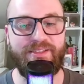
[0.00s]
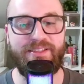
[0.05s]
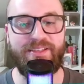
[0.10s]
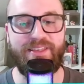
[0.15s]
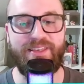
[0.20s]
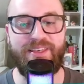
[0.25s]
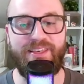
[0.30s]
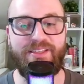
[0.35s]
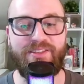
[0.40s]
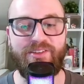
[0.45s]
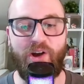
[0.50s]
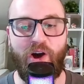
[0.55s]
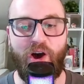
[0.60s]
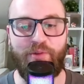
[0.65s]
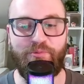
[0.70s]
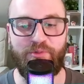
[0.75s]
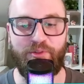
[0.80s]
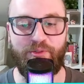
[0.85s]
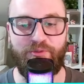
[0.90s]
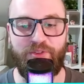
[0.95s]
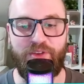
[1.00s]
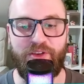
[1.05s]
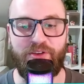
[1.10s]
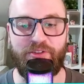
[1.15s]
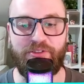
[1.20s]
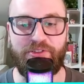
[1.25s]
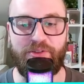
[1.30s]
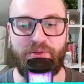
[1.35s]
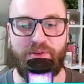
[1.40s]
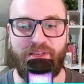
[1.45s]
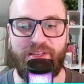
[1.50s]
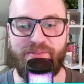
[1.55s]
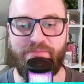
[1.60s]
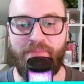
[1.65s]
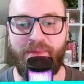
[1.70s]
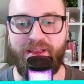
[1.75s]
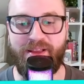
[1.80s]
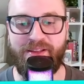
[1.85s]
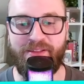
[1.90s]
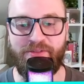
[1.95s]
he's on reveal, so he's
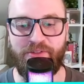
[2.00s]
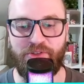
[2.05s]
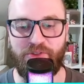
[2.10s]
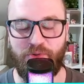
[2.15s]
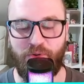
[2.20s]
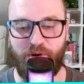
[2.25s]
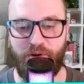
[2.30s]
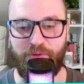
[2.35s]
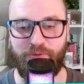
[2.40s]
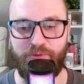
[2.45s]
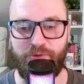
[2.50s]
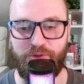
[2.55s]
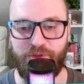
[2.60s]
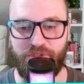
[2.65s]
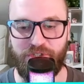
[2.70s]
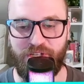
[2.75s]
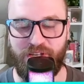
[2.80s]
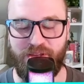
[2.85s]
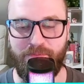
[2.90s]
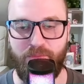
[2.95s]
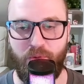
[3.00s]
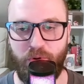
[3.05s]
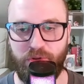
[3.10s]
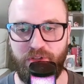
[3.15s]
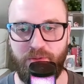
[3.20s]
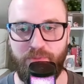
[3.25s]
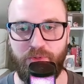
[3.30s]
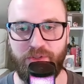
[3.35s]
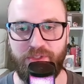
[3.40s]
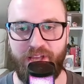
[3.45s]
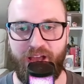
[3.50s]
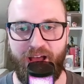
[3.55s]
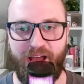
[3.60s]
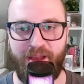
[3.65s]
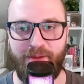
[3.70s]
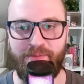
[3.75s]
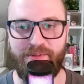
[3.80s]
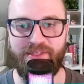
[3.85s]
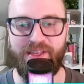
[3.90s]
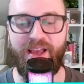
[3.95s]
making the Sword of Fuxi multiple
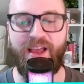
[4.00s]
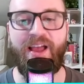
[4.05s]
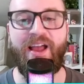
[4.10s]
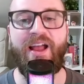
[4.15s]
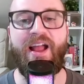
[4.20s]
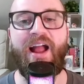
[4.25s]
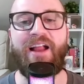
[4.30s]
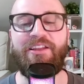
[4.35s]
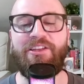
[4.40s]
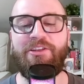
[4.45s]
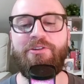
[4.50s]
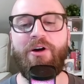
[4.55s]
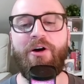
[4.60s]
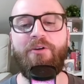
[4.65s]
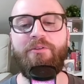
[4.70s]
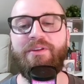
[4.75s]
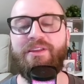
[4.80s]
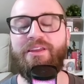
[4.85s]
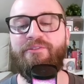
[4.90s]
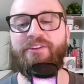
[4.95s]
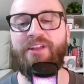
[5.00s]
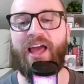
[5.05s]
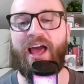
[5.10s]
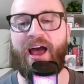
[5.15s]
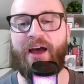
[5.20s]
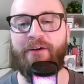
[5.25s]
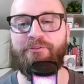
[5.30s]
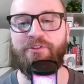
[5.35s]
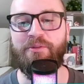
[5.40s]
times, and you don't even have to